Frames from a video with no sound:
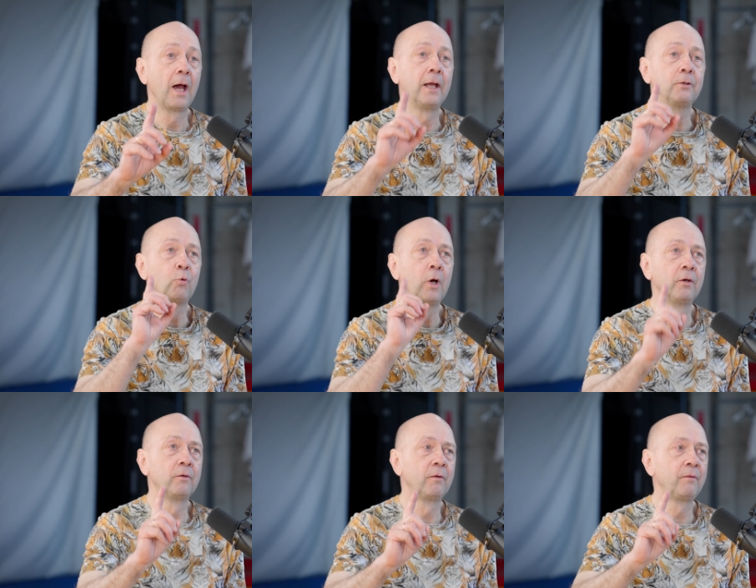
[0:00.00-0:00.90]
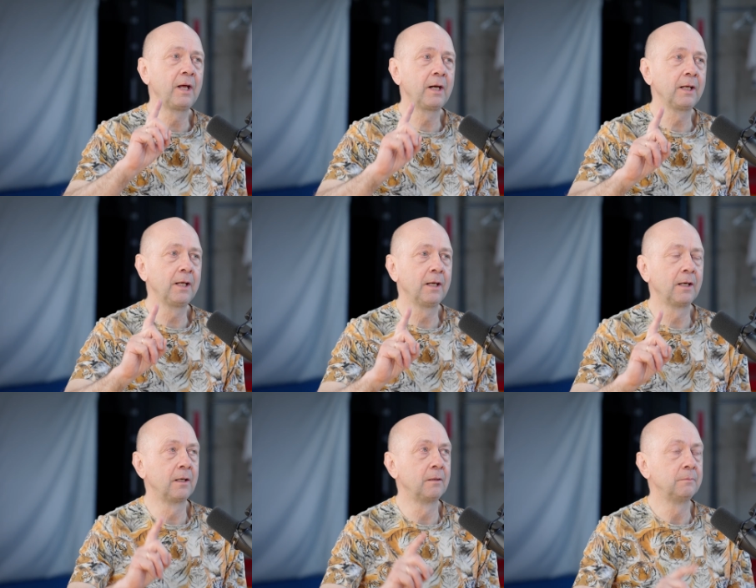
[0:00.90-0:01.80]
And one very
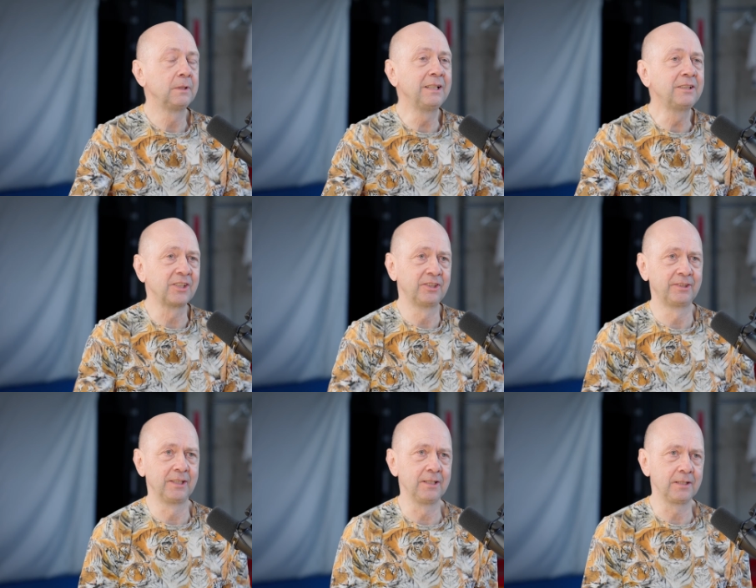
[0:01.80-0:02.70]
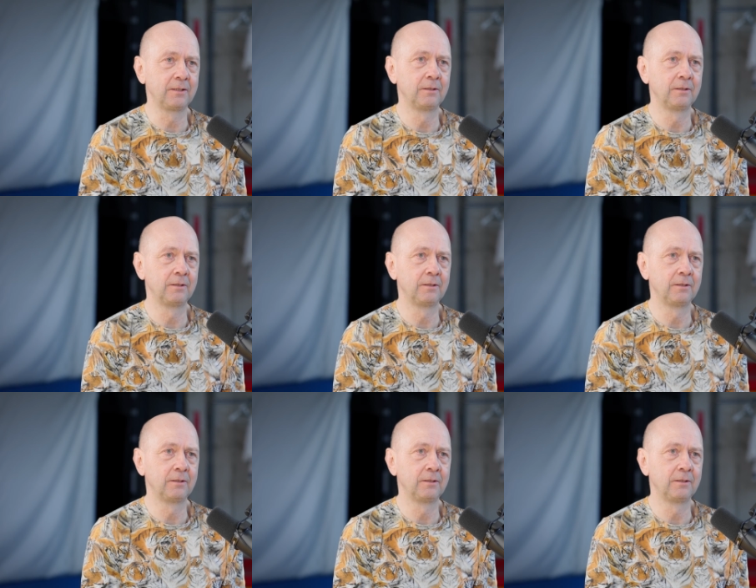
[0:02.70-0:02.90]
uh, interesting